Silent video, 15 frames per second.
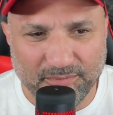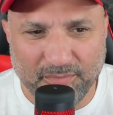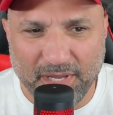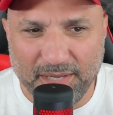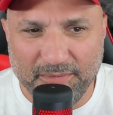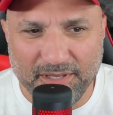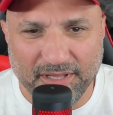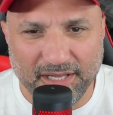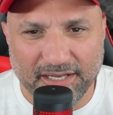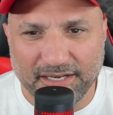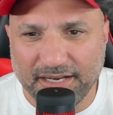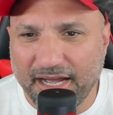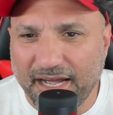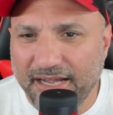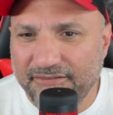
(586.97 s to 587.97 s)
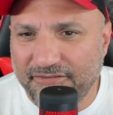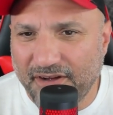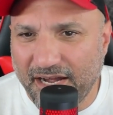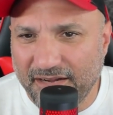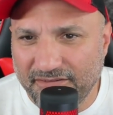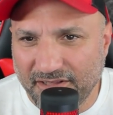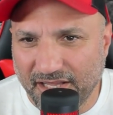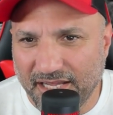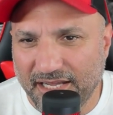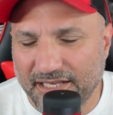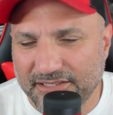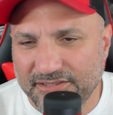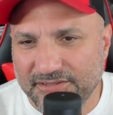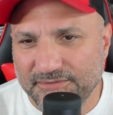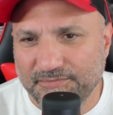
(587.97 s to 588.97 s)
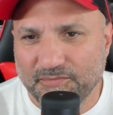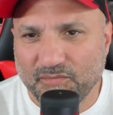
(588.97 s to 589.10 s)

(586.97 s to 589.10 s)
maybe like a 9.5 class.